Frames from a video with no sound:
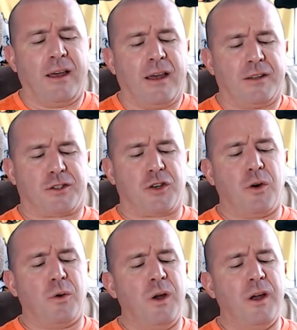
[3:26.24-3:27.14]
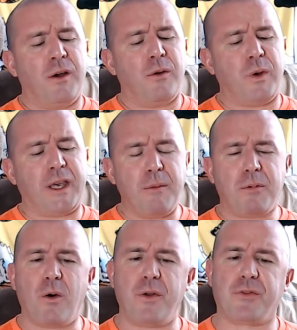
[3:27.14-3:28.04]
And so we keep
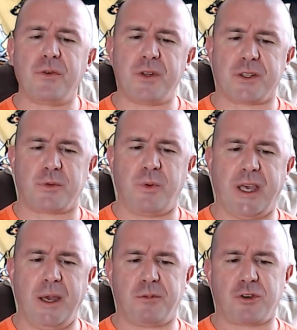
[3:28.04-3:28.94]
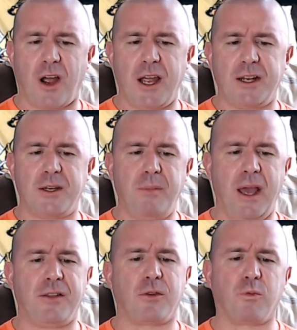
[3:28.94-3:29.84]
going through this. We keep trying to
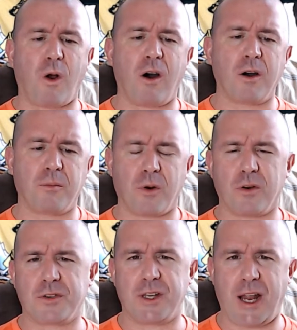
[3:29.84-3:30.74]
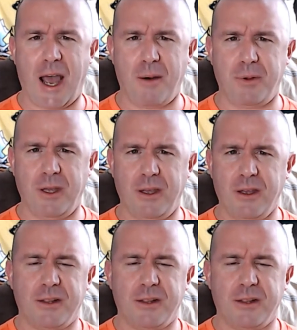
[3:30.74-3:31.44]
make the wrong person happy.